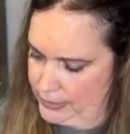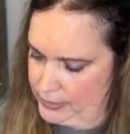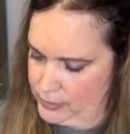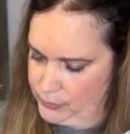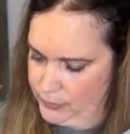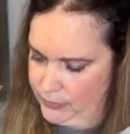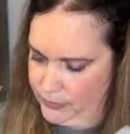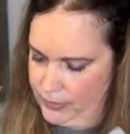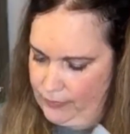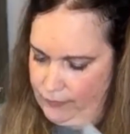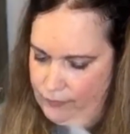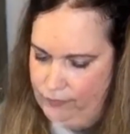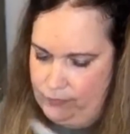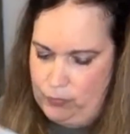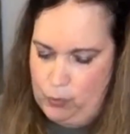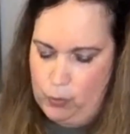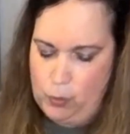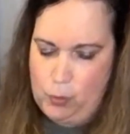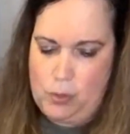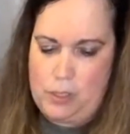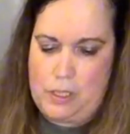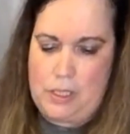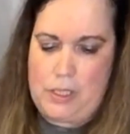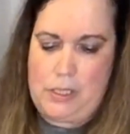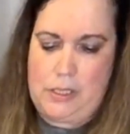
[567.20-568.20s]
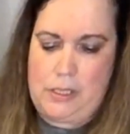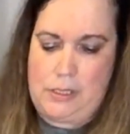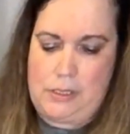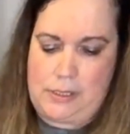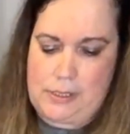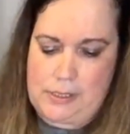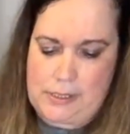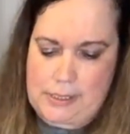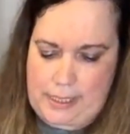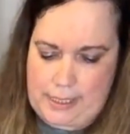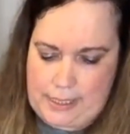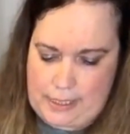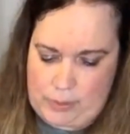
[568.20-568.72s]
okay, so we've got 4.
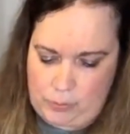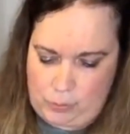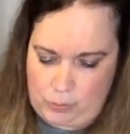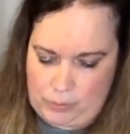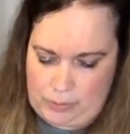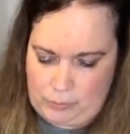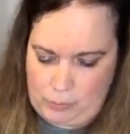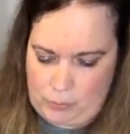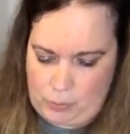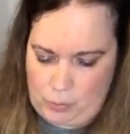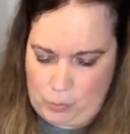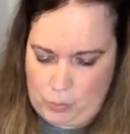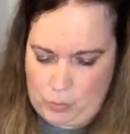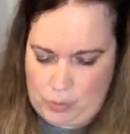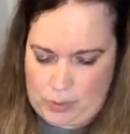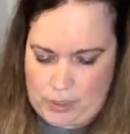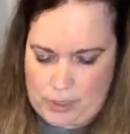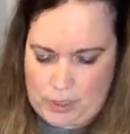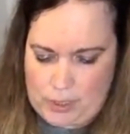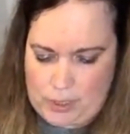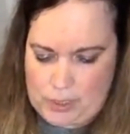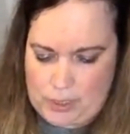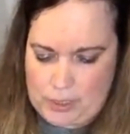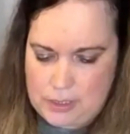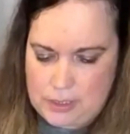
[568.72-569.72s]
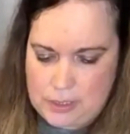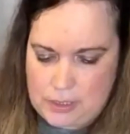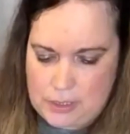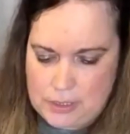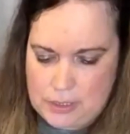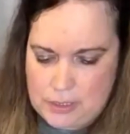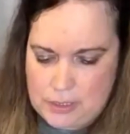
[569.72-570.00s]
Let's add one more.